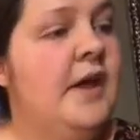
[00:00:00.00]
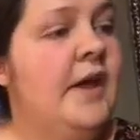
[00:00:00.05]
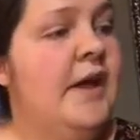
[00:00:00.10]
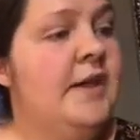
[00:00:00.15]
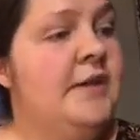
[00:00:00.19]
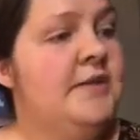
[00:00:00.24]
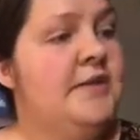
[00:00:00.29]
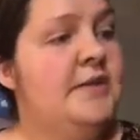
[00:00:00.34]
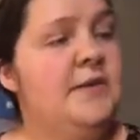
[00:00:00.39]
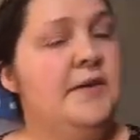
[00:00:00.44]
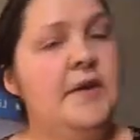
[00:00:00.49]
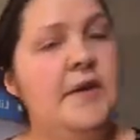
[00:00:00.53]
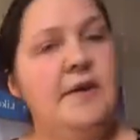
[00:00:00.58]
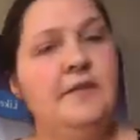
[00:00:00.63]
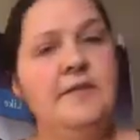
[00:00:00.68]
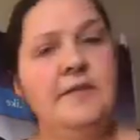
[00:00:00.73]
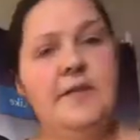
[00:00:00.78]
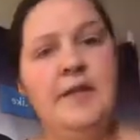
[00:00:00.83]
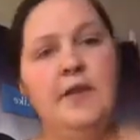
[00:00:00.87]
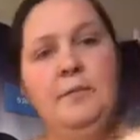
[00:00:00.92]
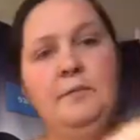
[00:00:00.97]
I do have
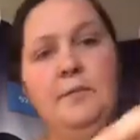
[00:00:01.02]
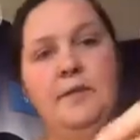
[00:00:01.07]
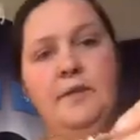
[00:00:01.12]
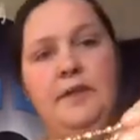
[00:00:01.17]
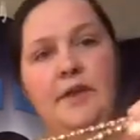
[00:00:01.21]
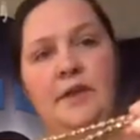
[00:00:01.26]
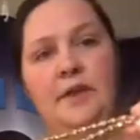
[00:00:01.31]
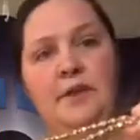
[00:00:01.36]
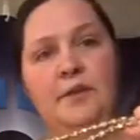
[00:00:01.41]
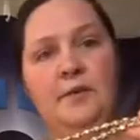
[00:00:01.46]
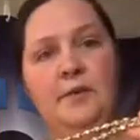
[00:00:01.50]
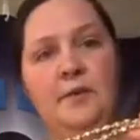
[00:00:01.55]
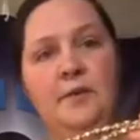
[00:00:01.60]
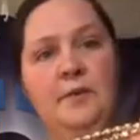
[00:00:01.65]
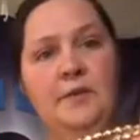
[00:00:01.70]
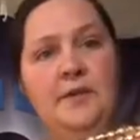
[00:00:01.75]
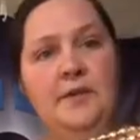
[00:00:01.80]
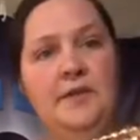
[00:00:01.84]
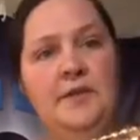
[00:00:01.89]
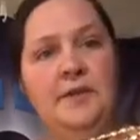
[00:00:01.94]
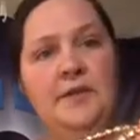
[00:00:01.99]
a couple other
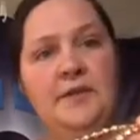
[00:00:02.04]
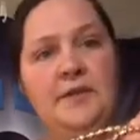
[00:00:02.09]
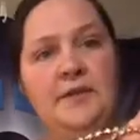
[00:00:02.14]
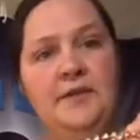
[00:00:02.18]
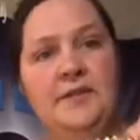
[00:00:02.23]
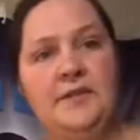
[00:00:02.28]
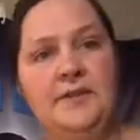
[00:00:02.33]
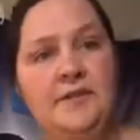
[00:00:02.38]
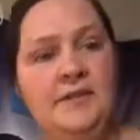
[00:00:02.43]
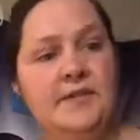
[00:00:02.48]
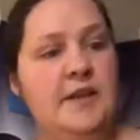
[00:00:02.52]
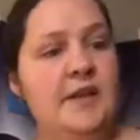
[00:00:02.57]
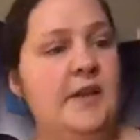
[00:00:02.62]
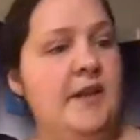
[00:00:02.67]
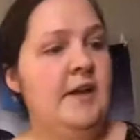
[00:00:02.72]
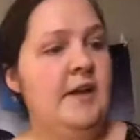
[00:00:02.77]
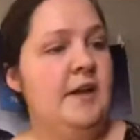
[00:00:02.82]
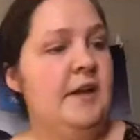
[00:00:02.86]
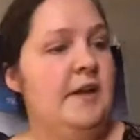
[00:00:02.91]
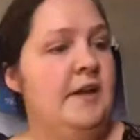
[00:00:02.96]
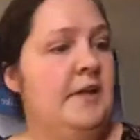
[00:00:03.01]
ones
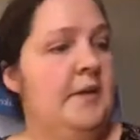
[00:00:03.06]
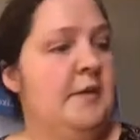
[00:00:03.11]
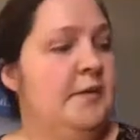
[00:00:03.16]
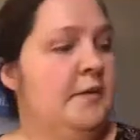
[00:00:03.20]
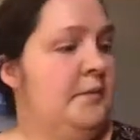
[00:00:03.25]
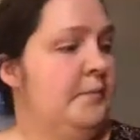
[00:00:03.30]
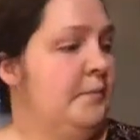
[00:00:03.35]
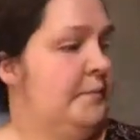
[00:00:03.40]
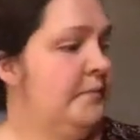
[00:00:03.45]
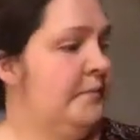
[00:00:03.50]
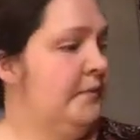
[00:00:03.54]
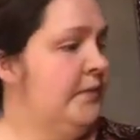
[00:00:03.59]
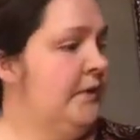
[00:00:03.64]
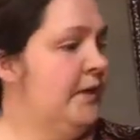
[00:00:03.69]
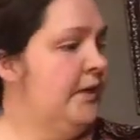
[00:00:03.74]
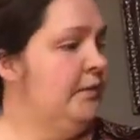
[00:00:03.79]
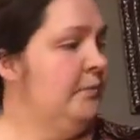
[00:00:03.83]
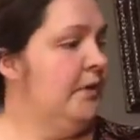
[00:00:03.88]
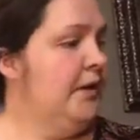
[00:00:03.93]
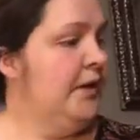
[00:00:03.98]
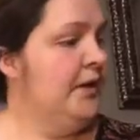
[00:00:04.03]

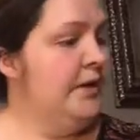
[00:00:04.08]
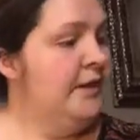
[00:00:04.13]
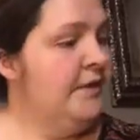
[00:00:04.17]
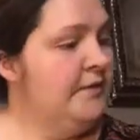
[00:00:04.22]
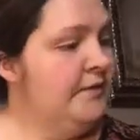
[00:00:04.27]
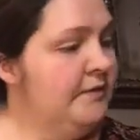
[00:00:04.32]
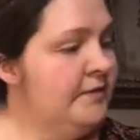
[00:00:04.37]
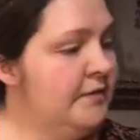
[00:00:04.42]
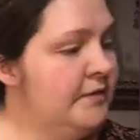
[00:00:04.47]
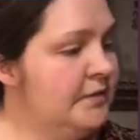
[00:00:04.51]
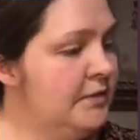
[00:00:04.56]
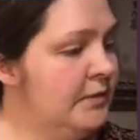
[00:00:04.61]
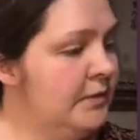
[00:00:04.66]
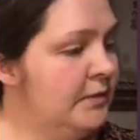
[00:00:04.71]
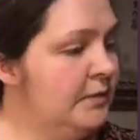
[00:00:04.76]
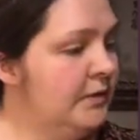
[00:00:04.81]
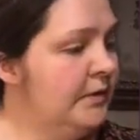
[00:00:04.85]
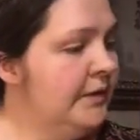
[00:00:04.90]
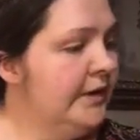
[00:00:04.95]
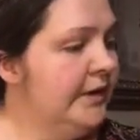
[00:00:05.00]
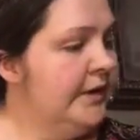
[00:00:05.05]
in my
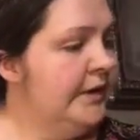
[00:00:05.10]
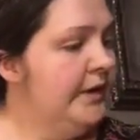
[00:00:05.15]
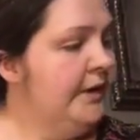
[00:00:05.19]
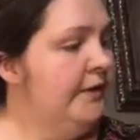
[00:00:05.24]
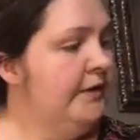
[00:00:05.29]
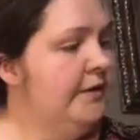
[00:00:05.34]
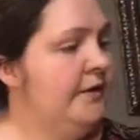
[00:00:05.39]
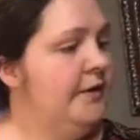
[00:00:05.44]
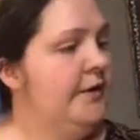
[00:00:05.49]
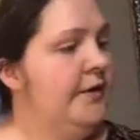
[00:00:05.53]
inventory.